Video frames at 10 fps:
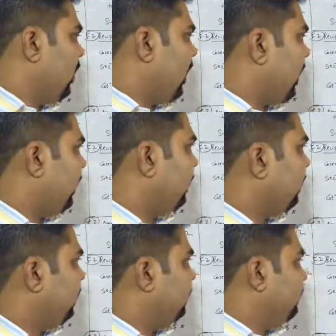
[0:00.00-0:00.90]
And
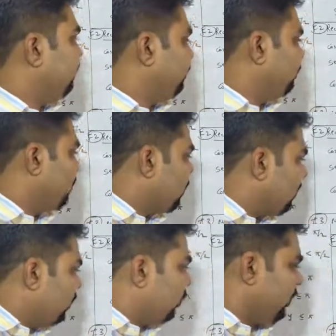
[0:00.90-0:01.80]

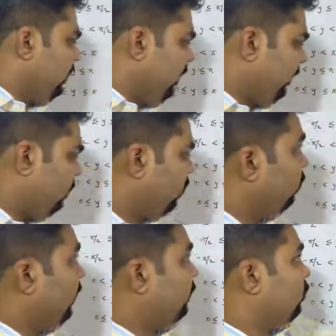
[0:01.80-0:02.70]
you see, let's move to
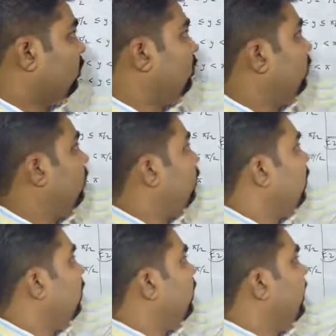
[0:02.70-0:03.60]
next
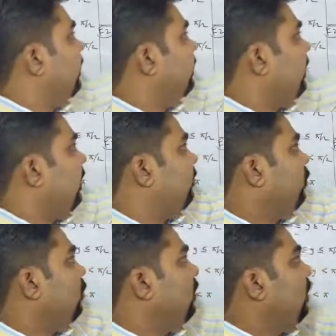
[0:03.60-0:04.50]
formula, that is f4.